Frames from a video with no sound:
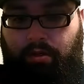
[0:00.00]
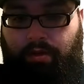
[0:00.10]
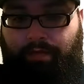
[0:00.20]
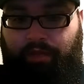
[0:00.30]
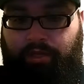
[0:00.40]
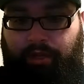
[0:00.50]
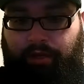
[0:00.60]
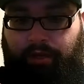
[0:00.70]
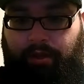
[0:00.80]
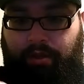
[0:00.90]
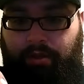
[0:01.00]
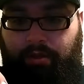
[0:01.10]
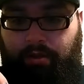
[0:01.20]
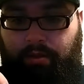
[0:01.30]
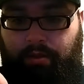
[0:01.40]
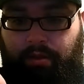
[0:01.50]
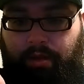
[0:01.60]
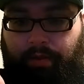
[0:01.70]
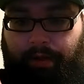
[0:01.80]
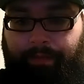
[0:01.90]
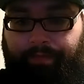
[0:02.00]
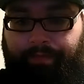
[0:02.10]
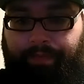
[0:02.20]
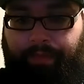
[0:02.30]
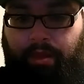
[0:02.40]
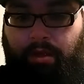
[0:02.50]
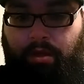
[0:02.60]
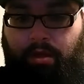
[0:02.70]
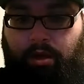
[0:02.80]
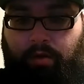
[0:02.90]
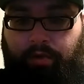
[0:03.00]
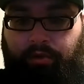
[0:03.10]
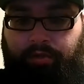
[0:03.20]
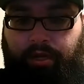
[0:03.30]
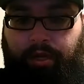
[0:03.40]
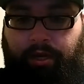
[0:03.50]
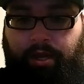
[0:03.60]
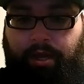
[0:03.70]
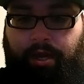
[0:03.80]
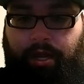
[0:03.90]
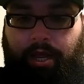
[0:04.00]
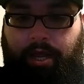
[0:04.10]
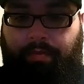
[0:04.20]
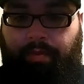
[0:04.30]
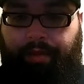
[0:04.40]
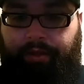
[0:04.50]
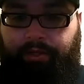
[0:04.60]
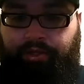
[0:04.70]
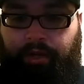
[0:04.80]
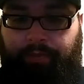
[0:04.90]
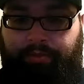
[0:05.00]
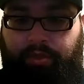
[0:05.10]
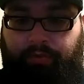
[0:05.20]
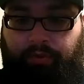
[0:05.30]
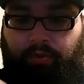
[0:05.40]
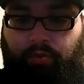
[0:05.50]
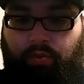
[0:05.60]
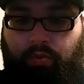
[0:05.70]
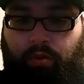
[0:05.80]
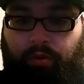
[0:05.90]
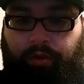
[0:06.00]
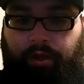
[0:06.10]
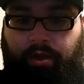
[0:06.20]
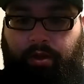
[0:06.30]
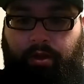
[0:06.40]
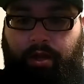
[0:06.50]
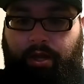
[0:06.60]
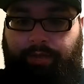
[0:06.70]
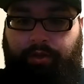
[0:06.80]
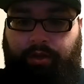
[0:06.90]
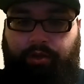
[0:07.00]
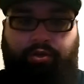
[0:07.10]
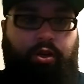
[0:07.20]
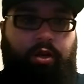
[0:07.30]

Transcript: technique. Anyway, almost done, and I'm about to drop something cool on here. I am going to drop